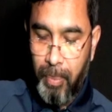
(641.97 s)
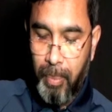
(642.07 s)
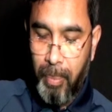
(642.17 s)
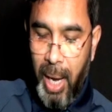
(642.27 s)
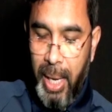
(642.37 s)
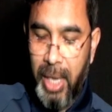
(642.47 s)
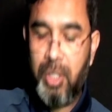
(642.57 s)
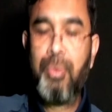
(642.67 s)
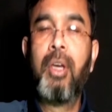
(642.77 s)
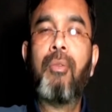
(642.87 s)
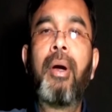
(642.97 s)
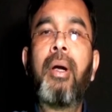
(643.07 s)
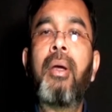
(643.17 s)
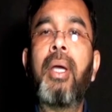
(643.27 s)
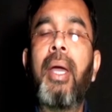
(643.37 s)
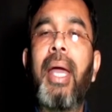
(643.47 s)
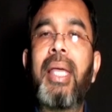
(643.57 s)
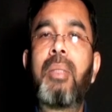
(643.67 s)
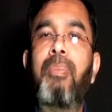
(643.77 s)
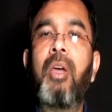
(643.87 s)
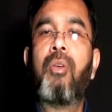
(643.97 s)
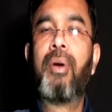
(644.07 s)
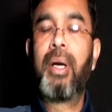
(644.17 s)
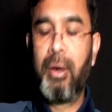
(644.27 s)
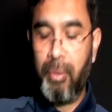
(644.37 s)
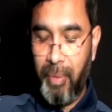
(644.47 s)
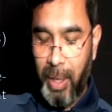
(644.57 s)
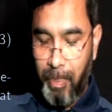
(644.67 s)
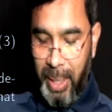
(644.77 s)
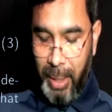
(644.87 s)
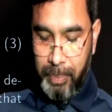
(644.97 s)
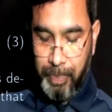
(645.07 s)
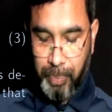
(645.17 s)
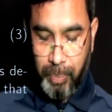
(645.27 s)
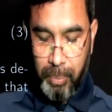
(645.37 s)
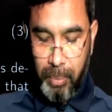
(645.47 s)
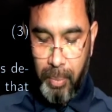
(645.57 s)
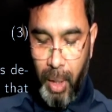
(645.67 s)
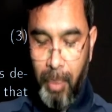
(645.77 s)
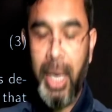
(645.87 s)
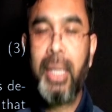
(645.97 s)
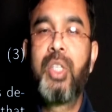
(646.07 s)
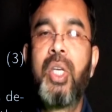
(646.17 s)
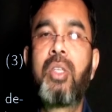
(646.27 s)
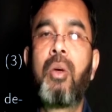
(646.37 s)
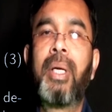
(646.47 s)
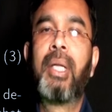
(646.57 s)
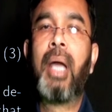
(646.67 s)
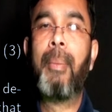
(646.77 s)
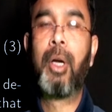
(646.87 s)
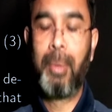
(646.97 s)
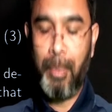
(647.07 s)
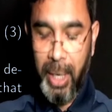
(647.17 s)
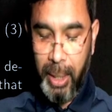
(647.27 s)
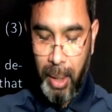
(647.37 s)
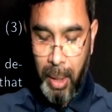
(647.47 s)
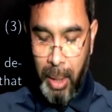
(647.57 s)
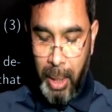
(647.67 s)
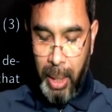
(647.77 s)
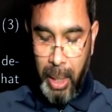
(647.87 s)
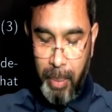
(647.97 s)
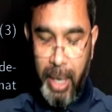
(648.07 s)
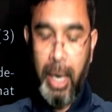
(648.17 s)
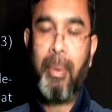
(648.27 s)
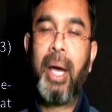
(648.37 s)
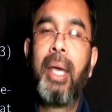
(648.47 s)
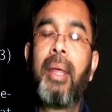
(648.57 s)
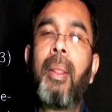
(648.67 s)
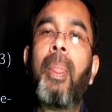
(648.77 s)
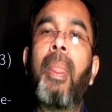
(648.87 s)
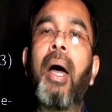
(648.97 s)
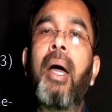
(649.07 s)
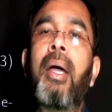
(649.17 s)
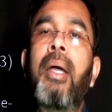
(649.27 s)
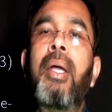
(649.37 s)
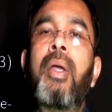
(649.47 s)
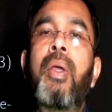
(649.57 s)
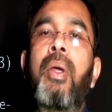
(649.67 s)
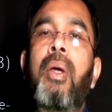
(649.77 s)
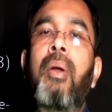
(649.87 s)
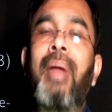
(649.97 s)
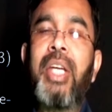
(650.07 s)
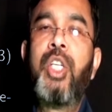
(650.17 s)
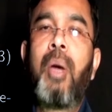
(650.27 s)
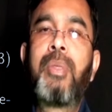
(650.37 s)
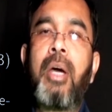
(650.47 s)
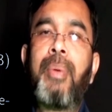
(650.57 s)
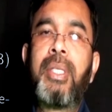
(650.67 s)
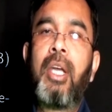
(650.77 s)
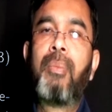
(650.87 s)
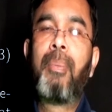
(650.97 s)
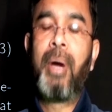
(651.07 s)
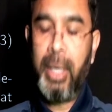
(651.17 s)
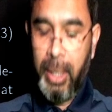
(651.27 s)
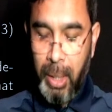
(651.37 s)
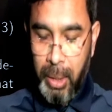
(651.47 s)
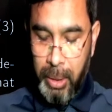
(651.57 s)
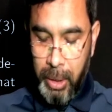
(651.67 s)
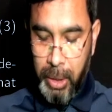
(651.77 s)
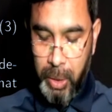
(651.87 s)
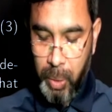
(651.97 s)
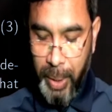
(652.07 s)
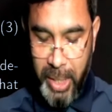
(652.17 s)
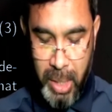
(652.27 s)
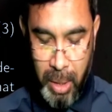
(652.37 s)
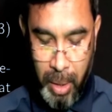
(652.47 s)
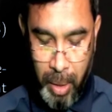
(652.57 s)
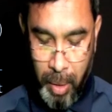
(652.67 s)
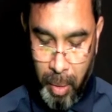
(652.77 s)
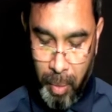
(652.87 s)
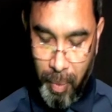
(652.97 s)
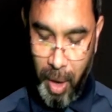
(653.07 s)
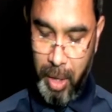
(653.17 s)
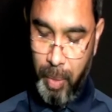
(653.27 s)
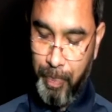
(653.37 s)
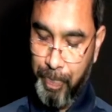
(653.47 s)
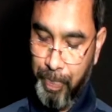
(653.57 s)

by sp over bp, meaning the 6 over the diameter of the particle divided by the ratio of surface area of the particle to its volume.